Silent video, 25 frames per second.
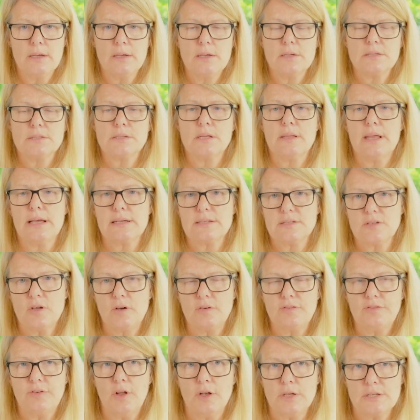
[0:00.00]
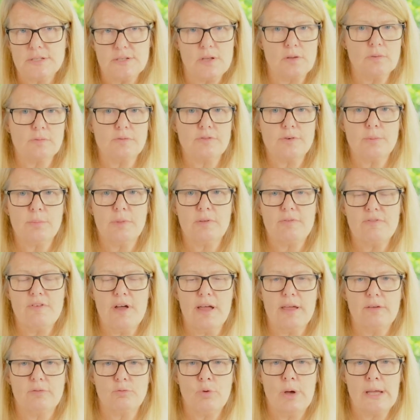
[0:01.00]
So that sort of follows on from the
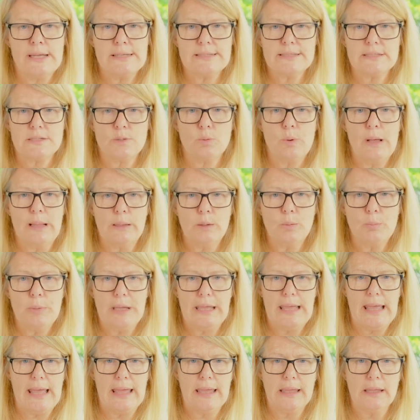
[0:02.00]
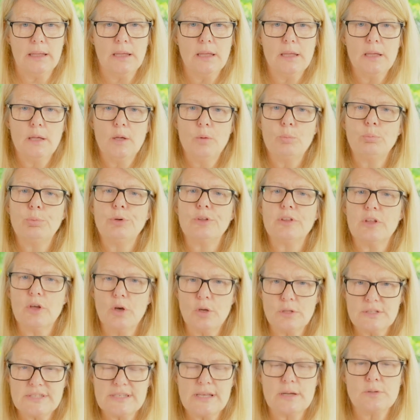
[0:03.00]
5 Ways to Wellbeing, but they
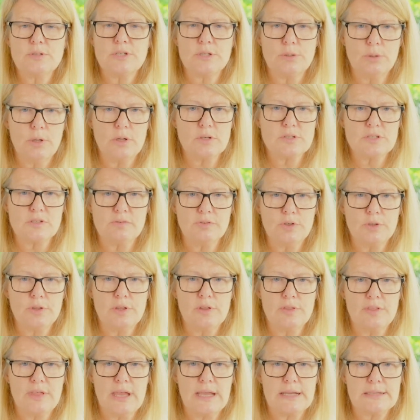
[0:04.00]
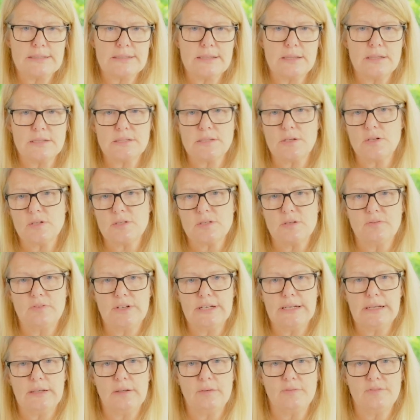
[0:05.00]
also do lots of other things, and there's lots of
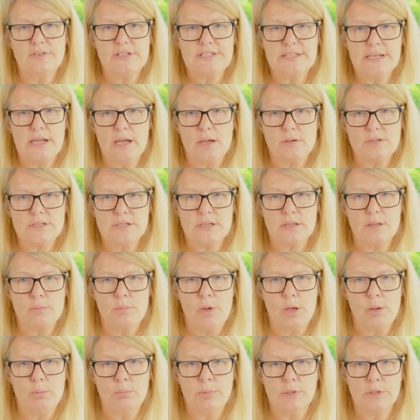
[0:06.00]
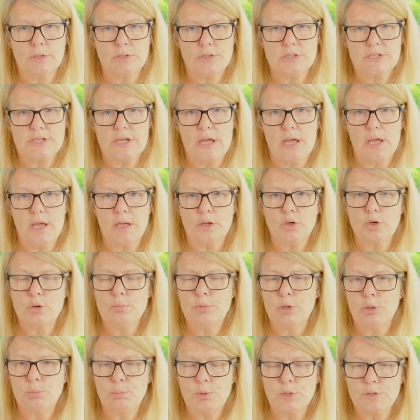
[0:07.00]
little videos at the moment
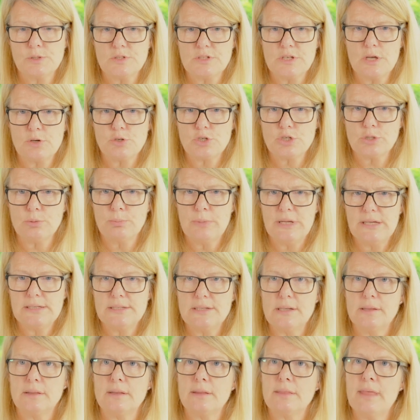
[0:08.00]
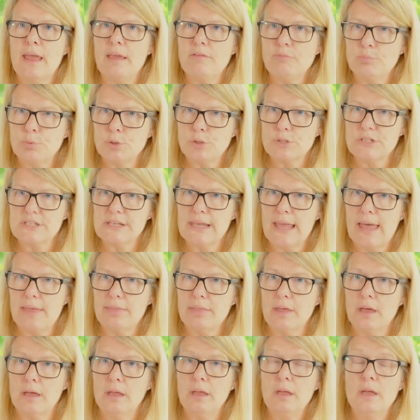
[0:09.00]
coming up on social media that they've put
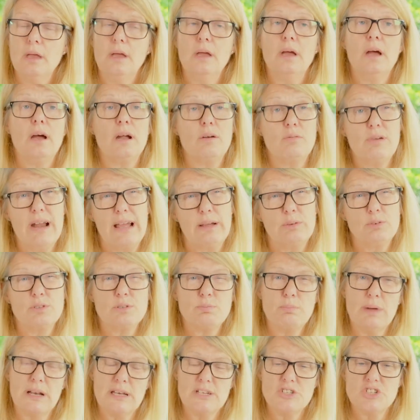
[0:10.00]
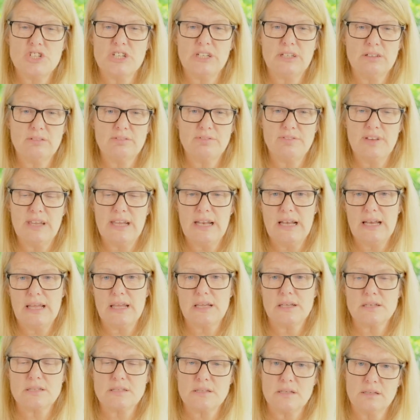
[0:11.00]
together around managing
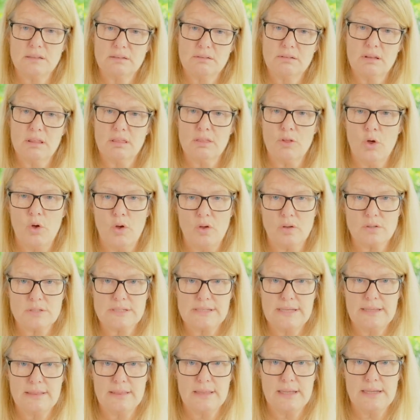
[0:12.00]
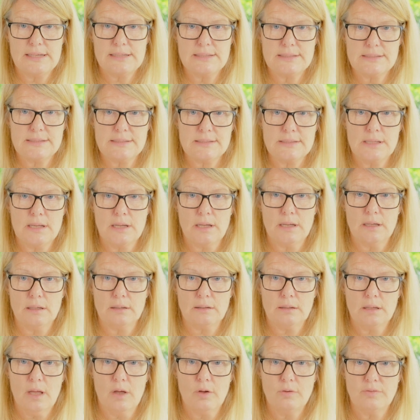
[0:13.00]
feelings and thoughts in these
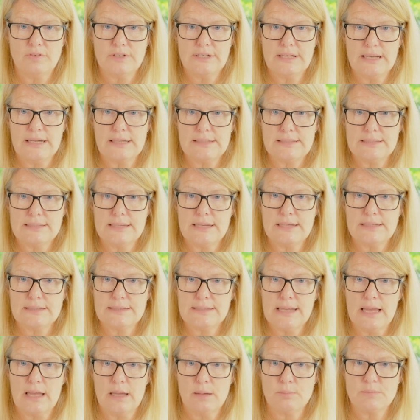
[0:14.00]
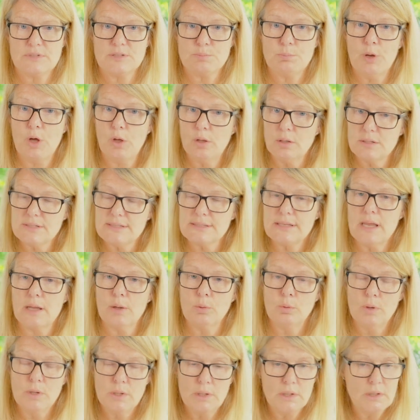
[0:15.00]
COVID-19 times, but
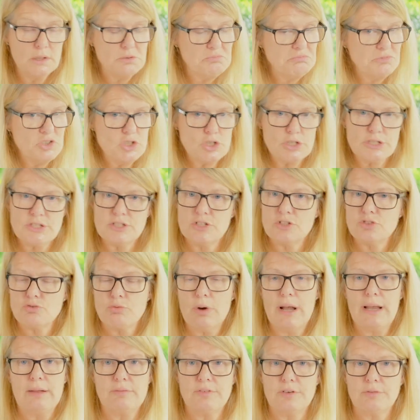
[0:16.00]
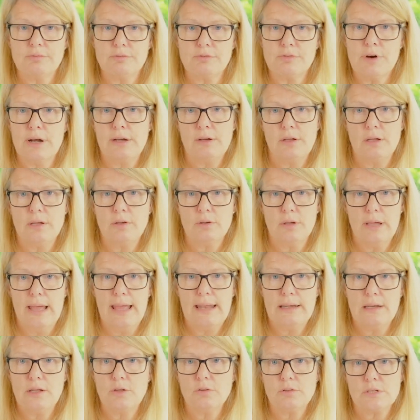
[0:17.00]
also just as relevant for
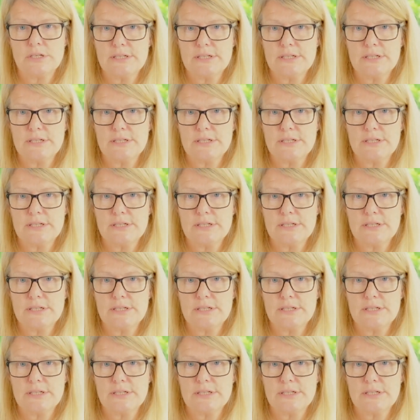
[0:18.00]
any other